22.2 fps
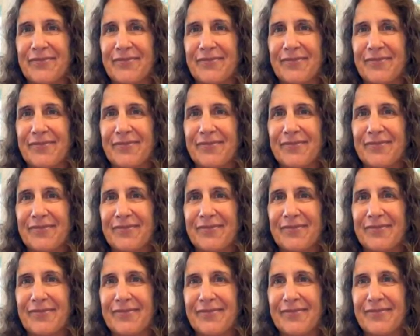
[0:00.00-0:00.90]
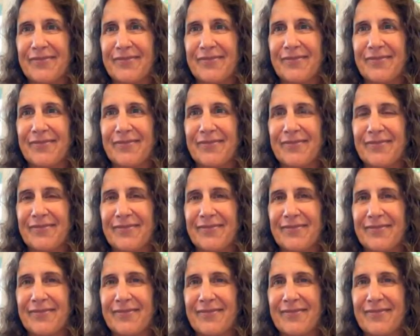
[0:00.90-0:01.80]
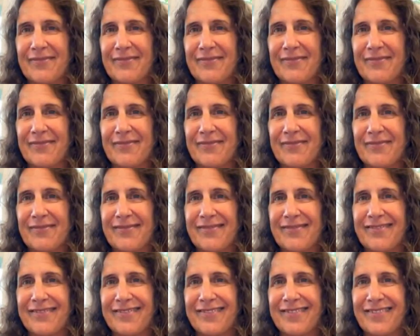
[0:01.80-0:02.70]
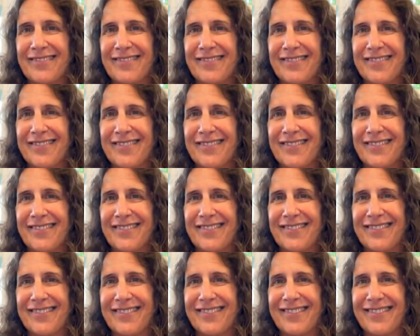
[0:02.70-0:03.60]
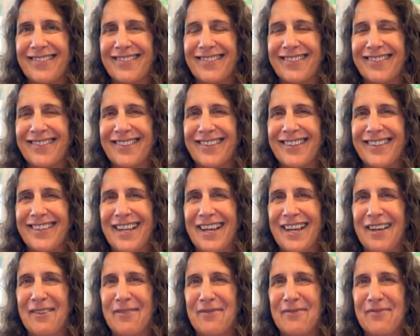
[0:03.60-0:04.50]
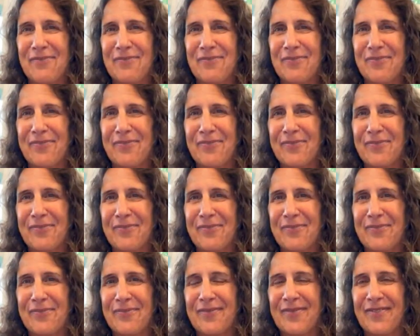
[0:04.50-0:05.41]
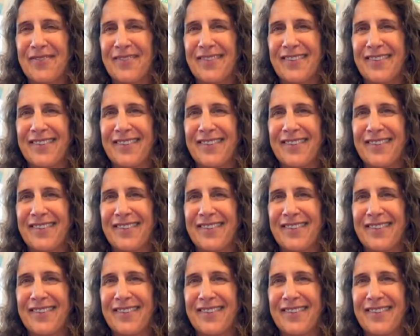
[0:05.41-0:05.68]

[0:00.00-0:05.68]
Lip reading: [no speech]